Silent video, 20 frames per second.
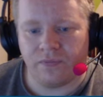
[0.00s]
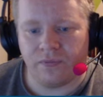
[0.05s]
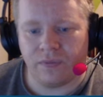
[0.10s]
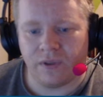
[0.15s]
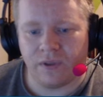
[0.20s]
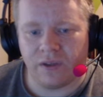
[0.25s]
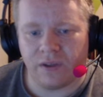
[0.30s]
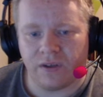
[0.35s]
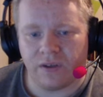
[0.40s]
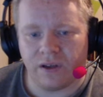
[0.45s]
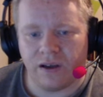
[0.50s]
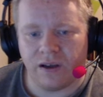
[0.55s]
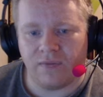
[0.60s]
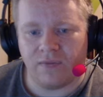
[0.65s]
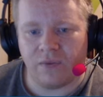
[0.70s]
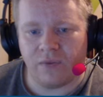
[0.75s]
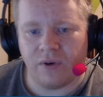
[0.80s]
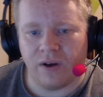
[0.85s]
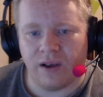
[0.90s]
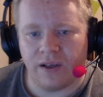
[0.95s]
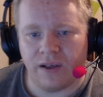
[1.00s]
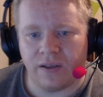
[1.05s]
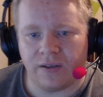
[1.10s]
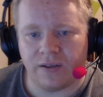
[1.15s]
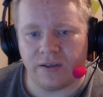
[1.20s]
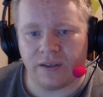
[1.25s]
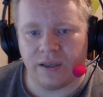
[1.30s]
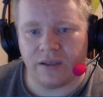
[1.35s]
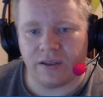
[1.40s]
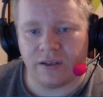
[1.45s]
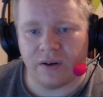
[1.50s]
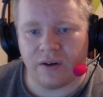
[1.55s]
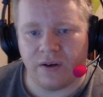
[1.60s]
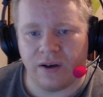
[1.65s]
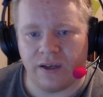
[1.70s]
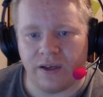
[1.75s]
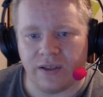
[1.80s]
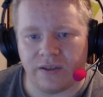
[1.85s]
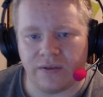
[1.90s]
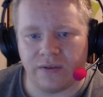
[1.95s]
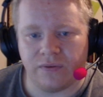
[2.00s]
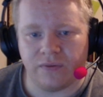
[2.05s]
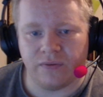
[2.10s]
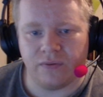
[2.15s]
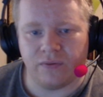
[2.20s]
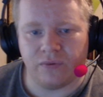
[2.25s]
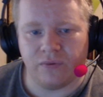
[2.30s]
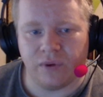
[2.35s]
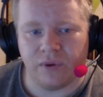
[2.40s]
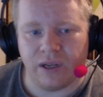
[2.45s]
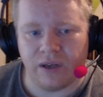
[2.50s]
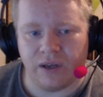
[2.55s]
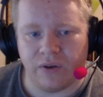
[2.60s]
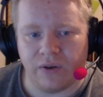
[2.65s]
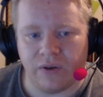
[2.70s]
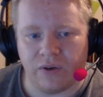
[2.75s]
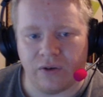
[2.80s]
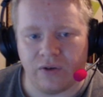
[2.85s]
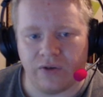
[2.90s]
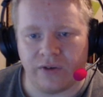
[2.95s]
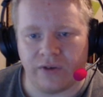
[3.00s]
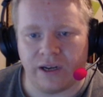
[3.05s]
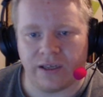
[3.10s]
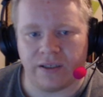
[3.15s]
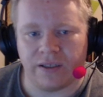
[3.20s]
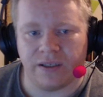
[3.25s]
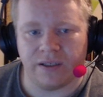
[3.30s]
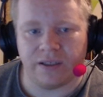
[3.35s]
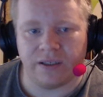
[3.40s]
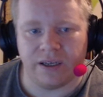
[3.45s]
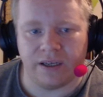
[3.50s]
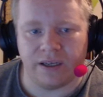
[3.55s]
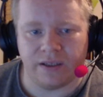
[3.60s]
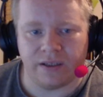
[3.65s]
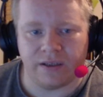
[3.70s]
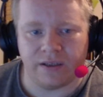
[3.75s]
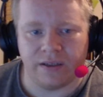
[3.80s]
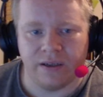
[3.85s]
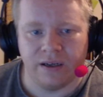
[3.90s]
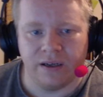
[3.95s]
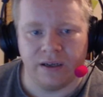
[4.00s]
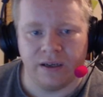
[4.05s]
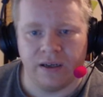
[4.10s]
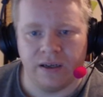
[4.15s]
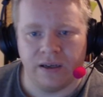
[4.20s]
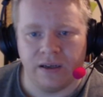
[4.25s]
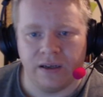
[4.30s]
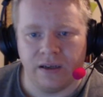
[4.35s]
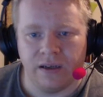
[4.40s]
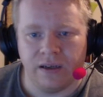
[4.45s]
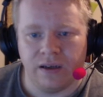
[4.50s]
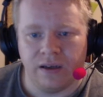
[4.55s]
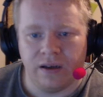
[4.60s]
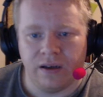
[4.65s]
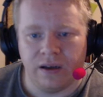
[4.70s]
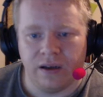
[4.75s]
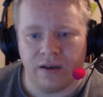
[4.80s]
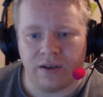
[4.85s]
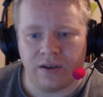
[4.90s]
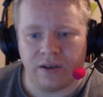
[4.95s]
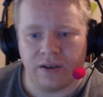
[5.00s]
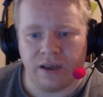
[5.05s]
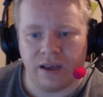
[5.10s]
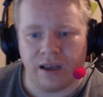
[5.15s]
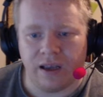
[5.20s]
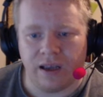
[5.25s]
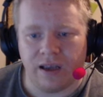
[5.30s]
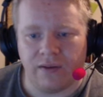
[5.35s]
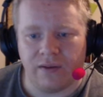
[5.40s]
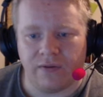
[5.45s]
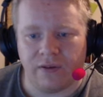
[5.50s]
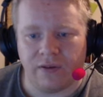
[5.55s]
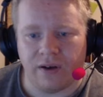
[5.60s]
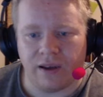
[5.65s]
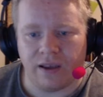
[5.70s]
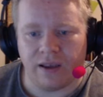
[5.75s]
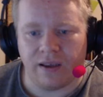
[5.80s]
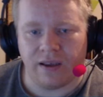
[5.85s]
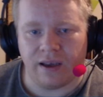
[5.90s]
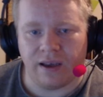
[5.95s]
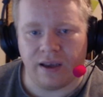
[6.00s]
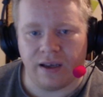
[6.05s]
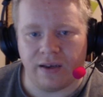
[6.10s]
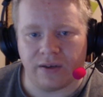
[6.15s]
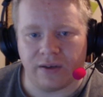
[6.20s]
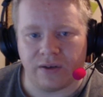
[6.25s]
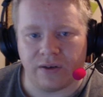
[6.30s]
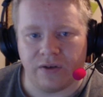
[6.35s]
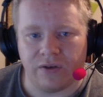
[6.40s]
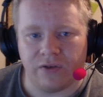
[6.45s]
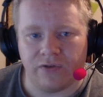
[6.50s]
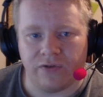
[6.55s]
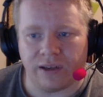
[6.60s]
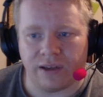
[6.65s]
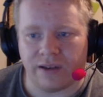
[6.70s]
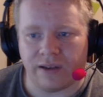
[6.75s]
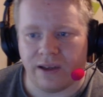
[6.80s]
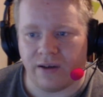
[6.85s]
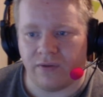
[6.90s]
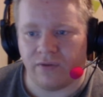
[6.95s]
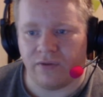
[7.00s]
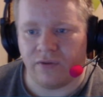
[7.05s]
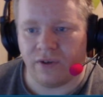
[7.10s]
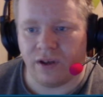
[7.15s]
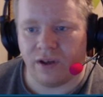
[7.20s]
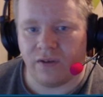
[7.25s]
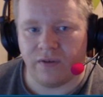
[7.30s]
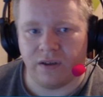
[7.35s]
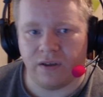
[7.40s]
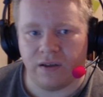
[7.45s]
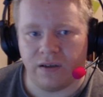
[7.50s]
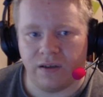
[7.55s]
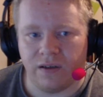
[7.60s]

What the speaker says: Staff-wise, these guys will need new contracts this season. I'll see if I can get his contract down further.